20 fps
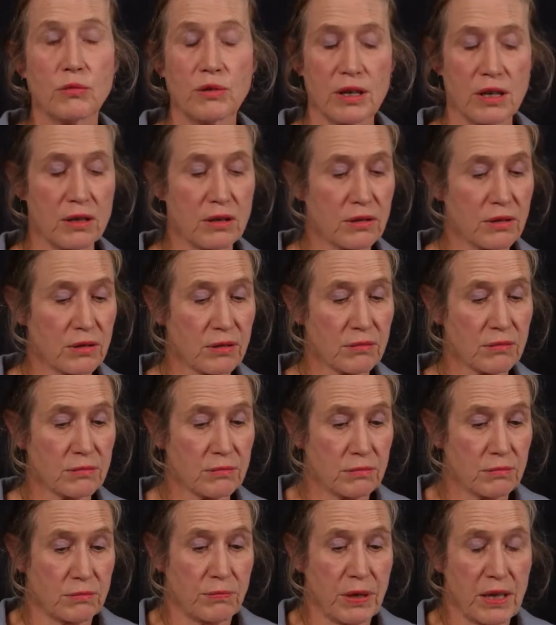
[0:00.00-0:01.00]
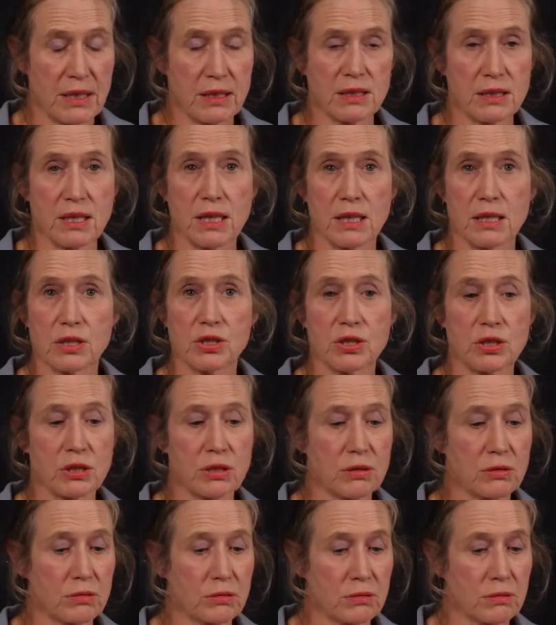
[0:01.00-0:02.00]
we either pay
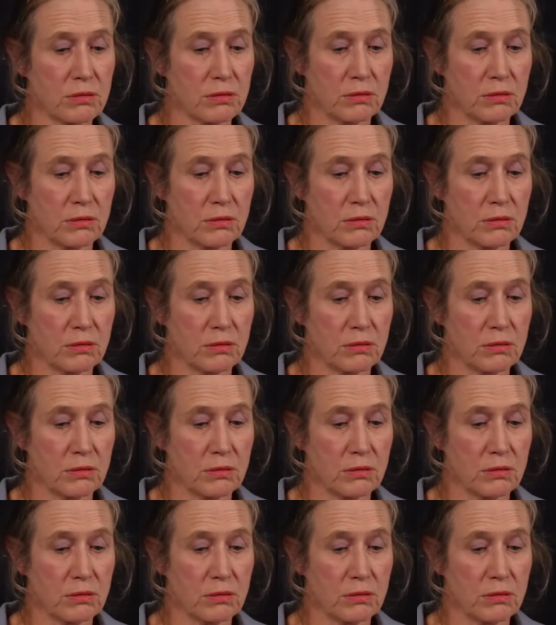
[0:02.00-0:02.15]
attention,